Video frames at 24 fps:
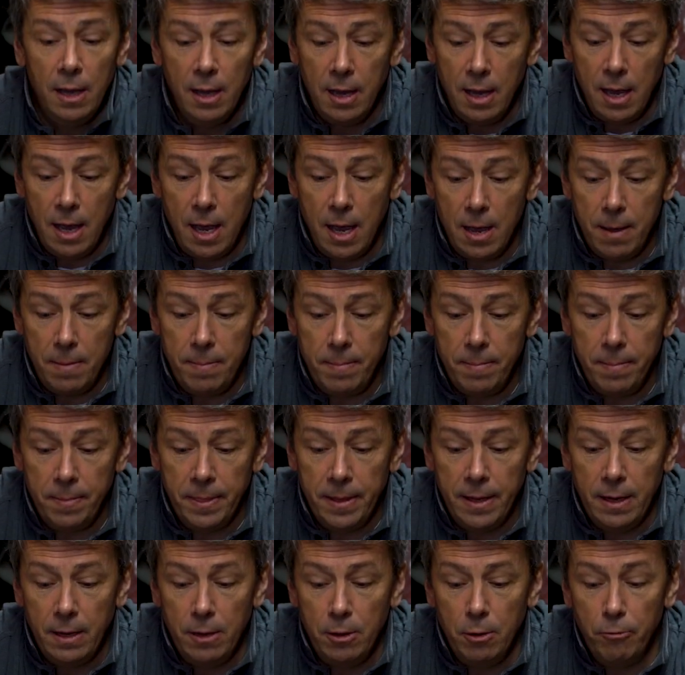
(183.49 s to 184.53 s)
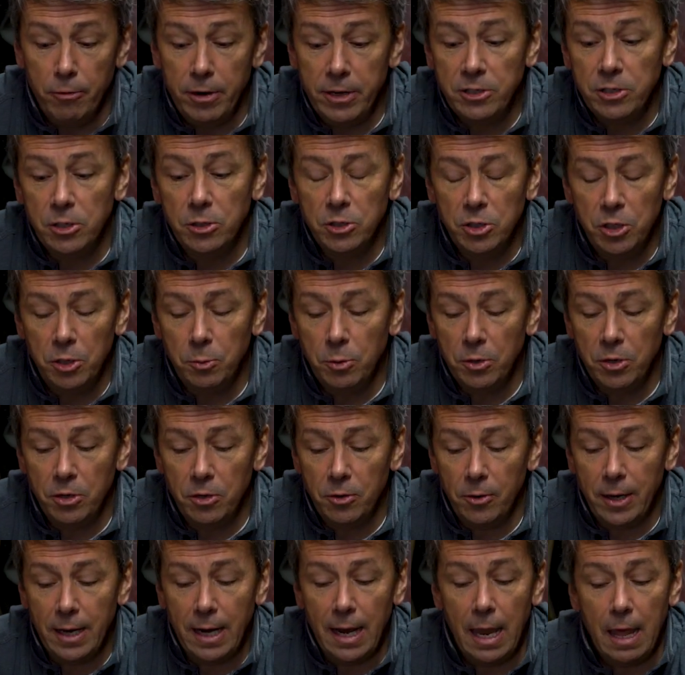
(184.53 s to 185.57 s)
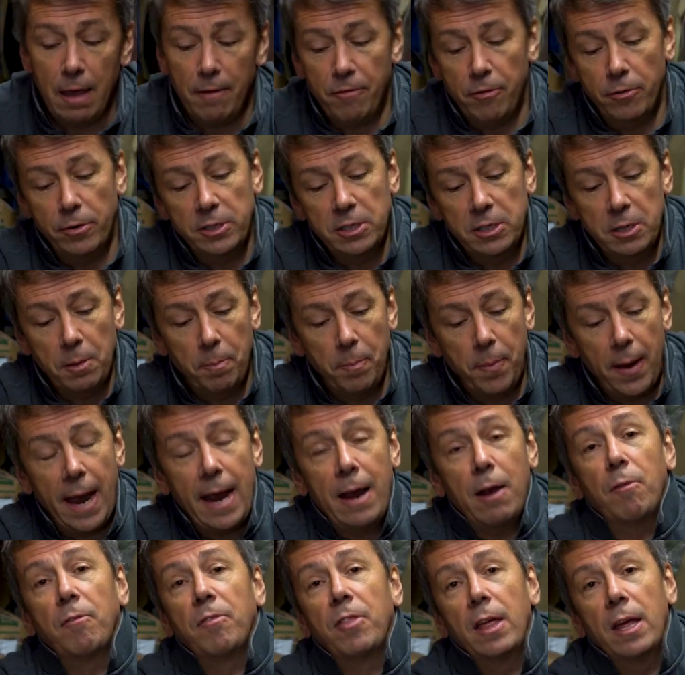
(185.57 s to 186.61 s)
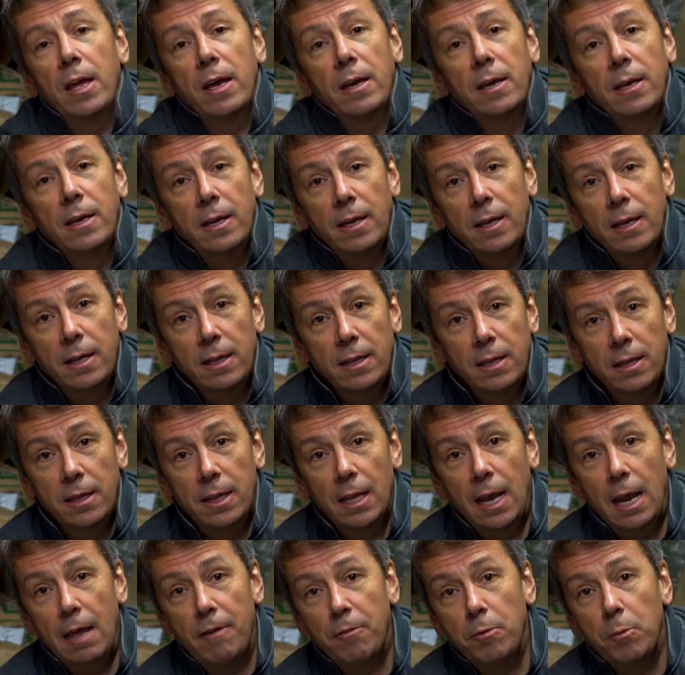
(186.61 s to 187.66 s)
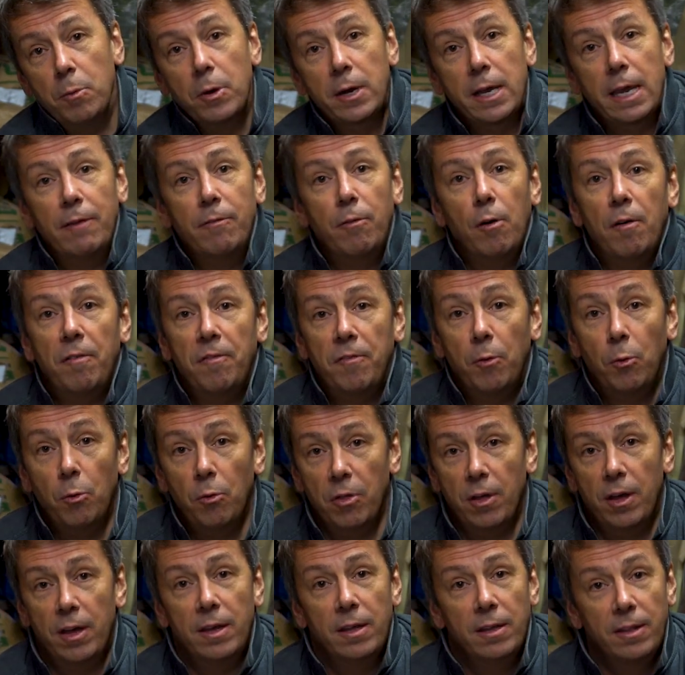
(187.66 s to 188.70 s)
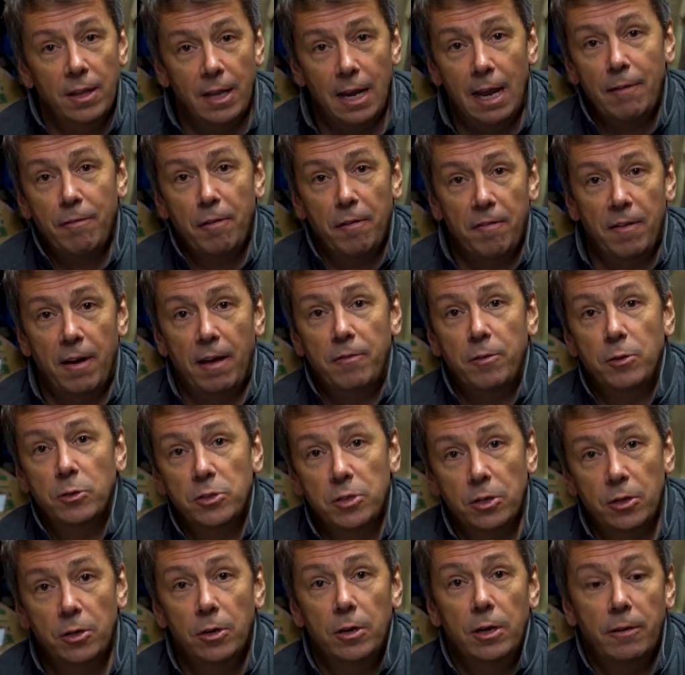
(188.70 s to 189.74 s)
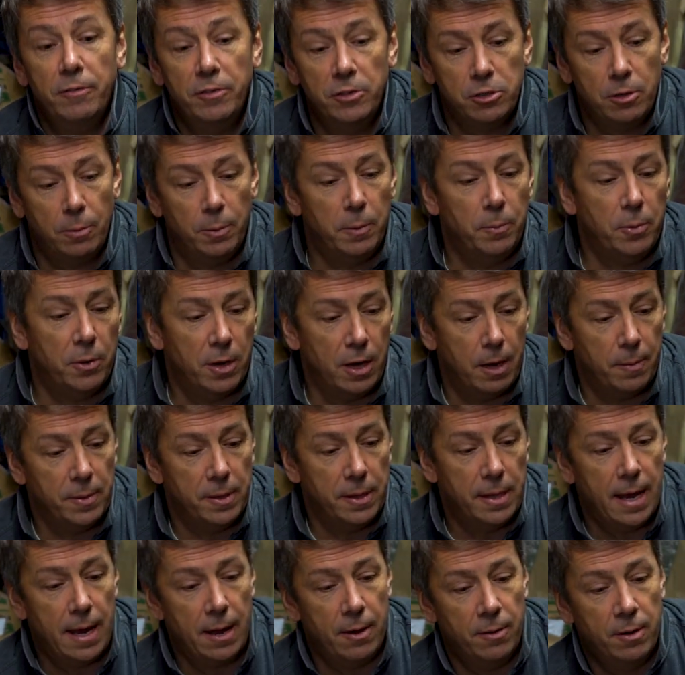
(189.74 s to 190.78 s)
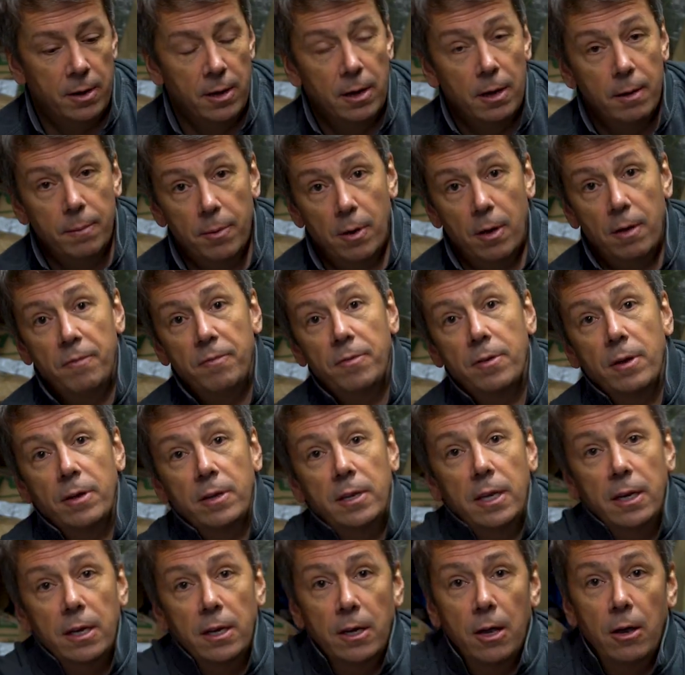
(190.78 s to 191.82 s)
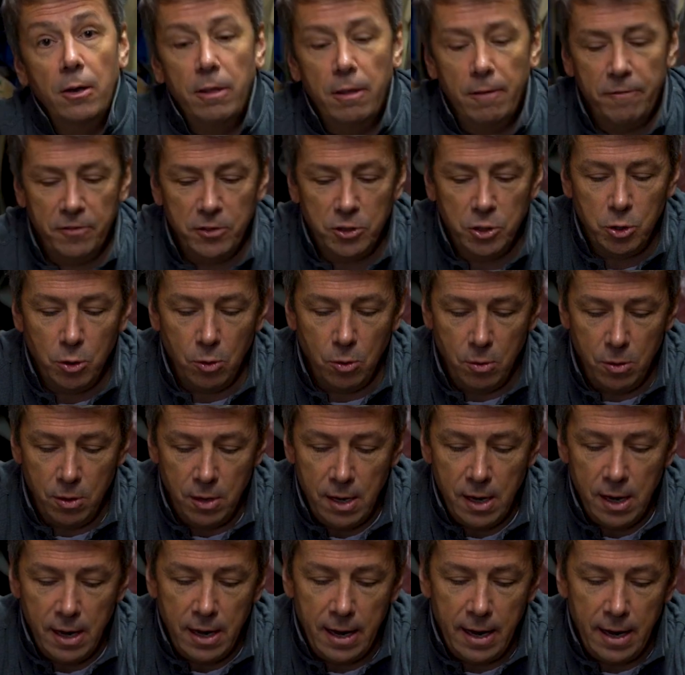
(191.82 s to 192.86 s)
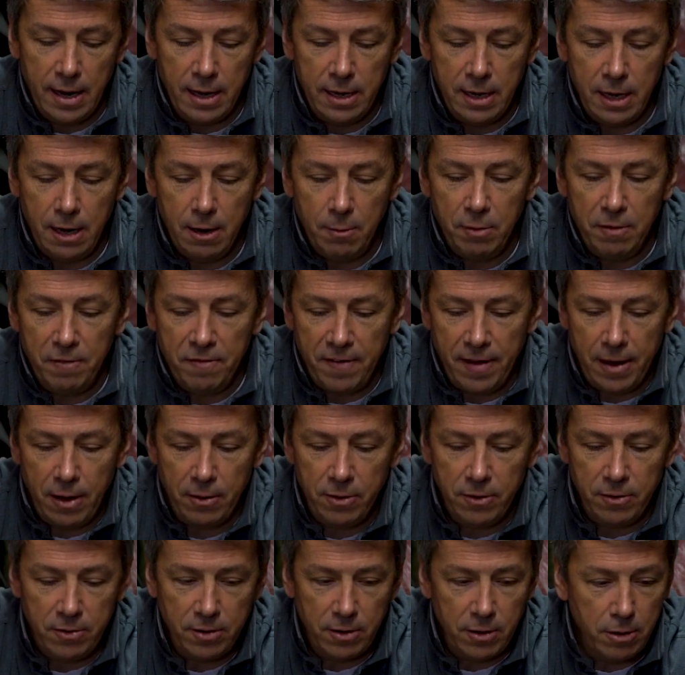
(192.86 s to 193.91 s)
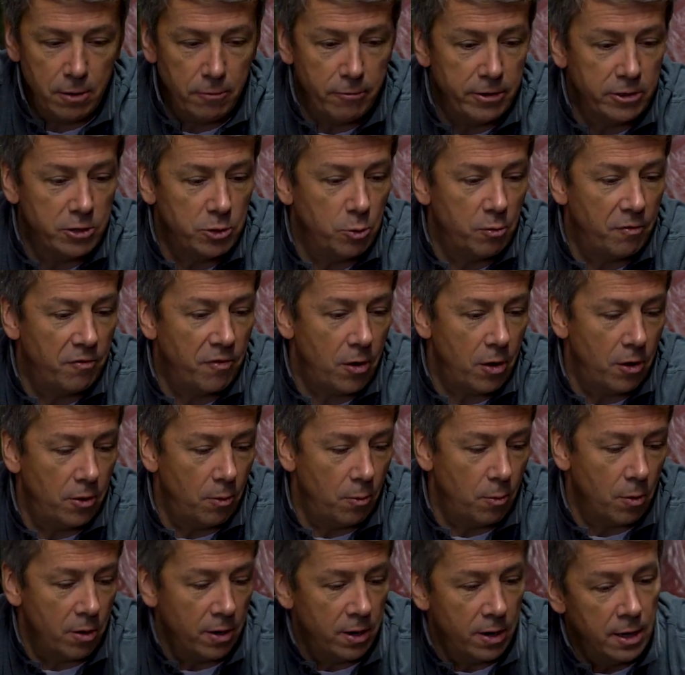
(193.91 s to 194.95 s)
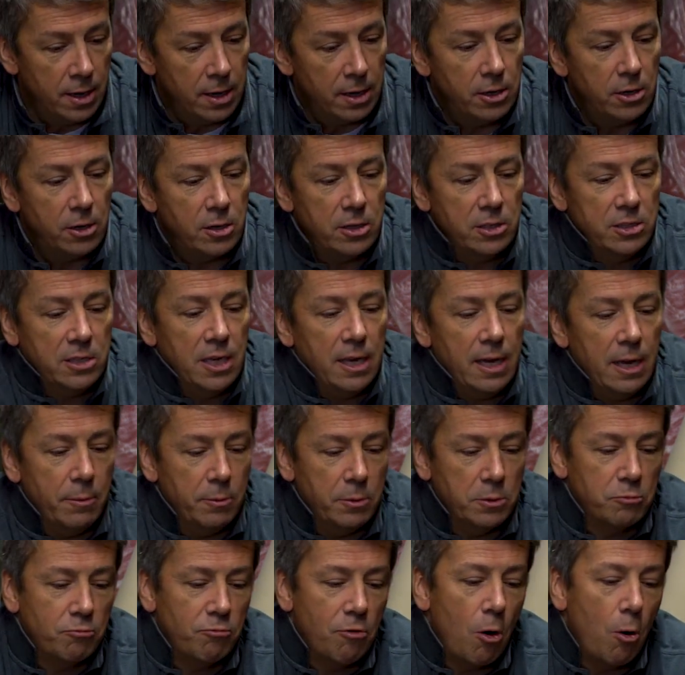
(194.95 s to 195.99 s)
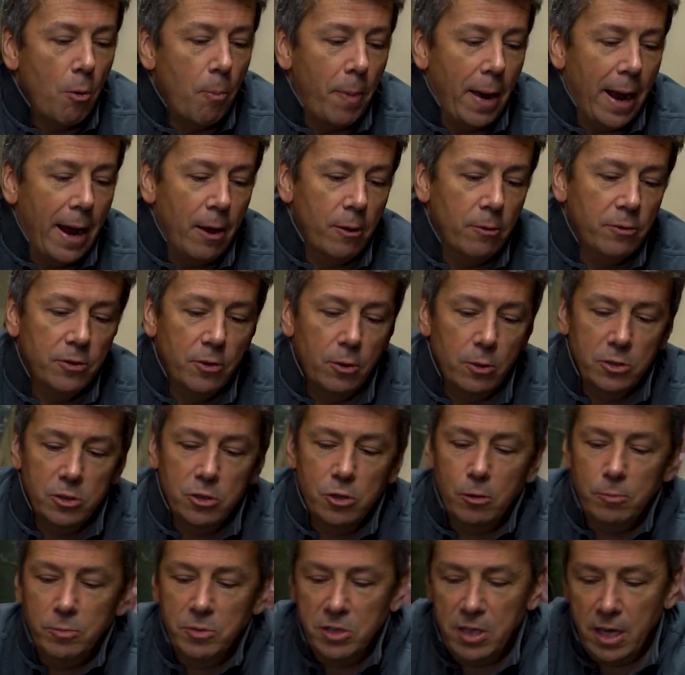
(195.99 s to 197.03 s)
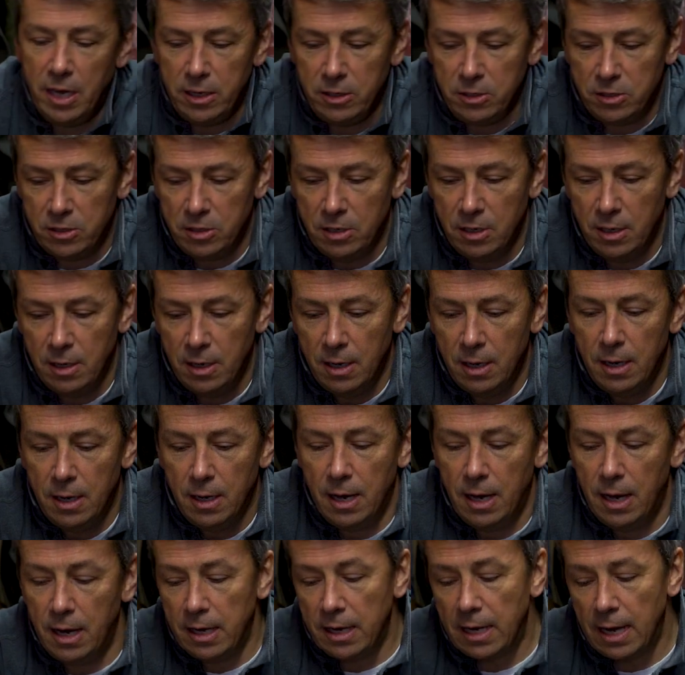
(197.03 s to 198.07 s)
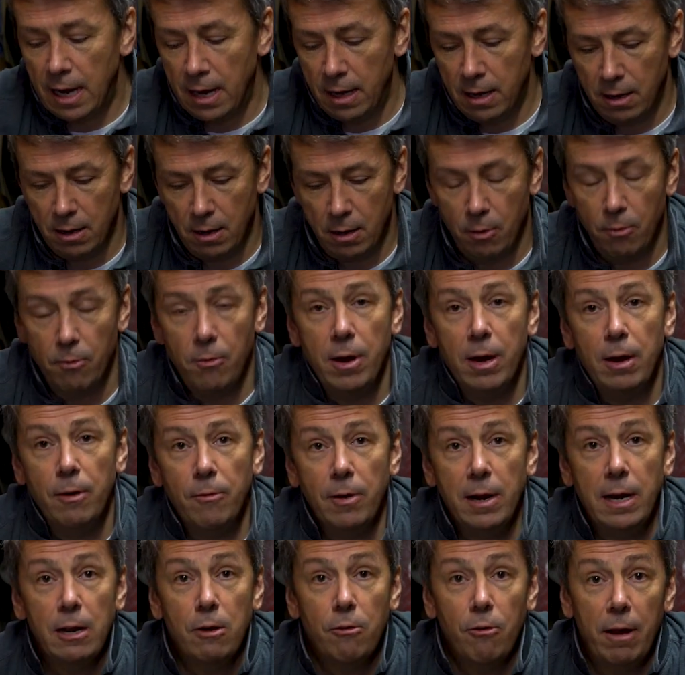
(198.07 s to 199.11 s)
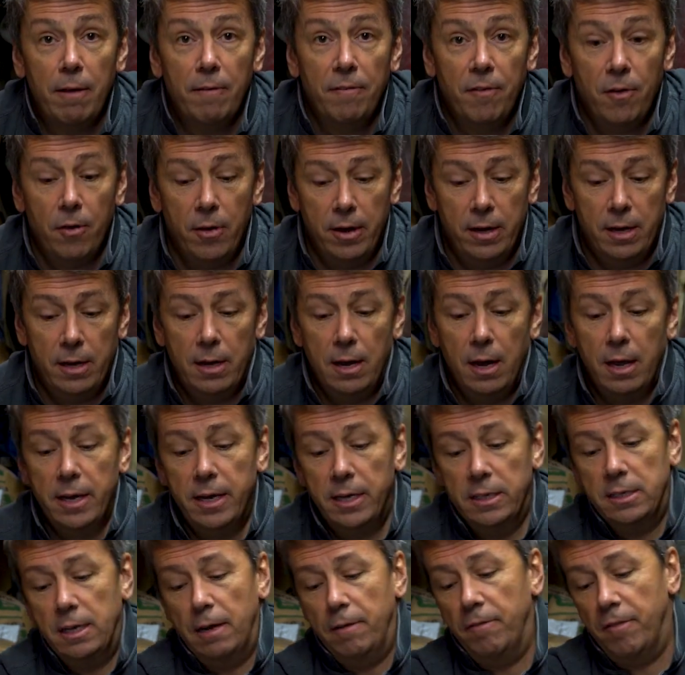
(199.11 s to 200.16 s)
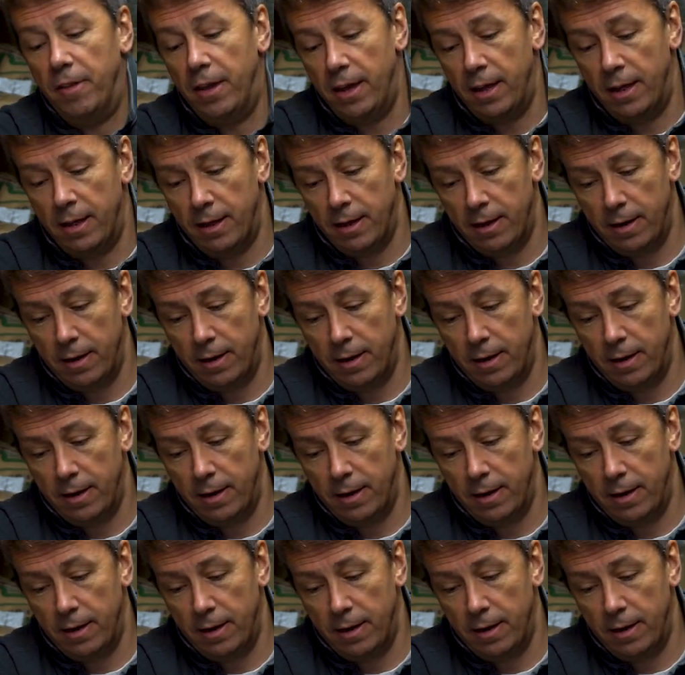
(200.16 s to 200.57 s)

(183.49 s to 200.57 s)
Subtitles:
The reasons you wouldn't do it in leather is the back of the leather will give off all the leather fluff onto the hood every time you put it up and down, but I didn't know that for sure. And here we found an original vinyl one. You can see it was roll bound, not top stitched. And again, a really, really great find. Lucky to have that.